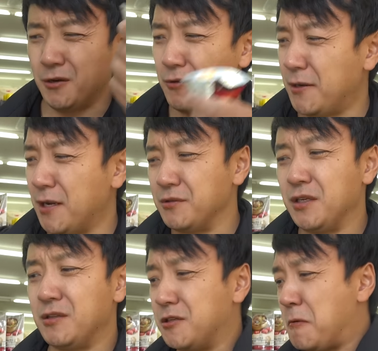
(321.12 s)
You know what? I don't
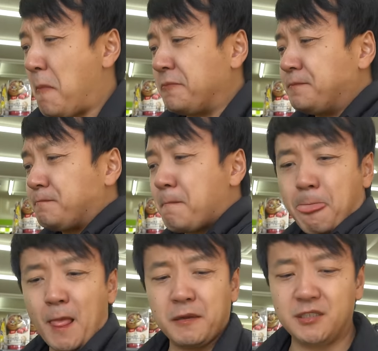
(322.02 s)
need this.
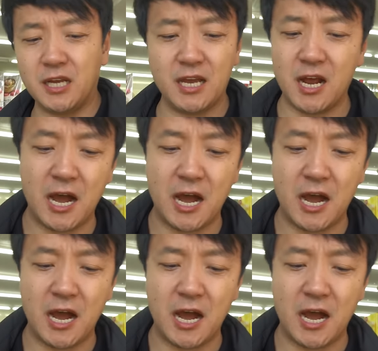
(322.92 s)
It's not that